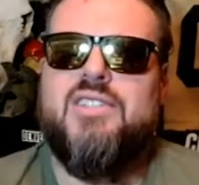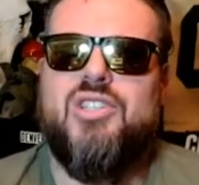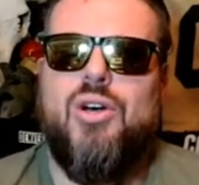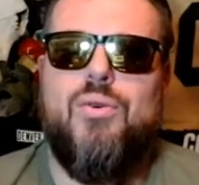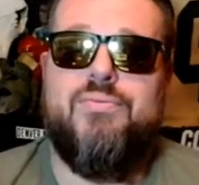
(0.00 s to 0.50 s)

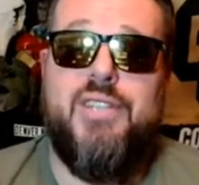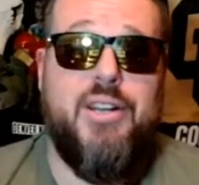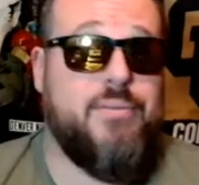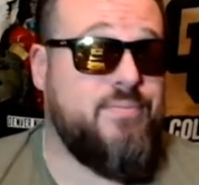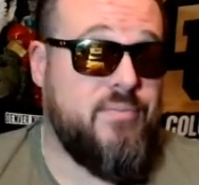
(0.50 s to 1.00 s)
So,
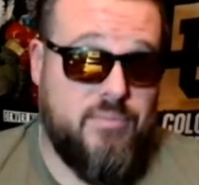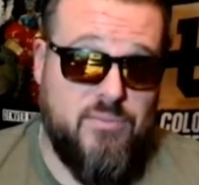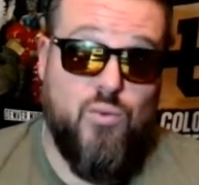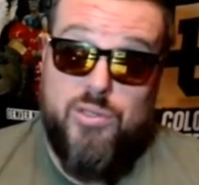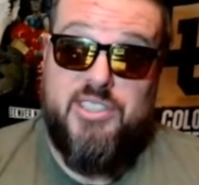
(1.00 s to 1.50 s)

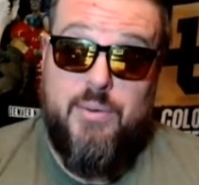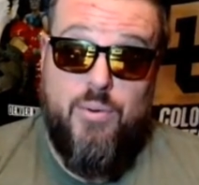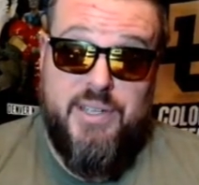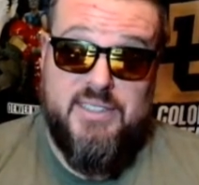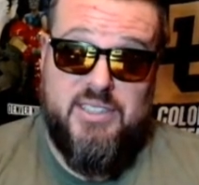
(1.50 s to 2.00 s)
we'll see
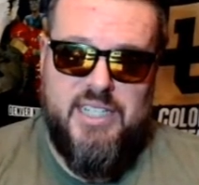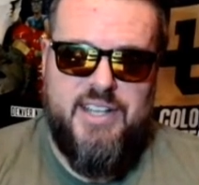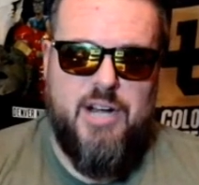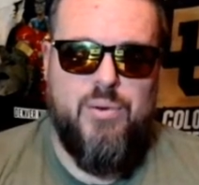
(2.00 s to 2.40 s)
what we can see there.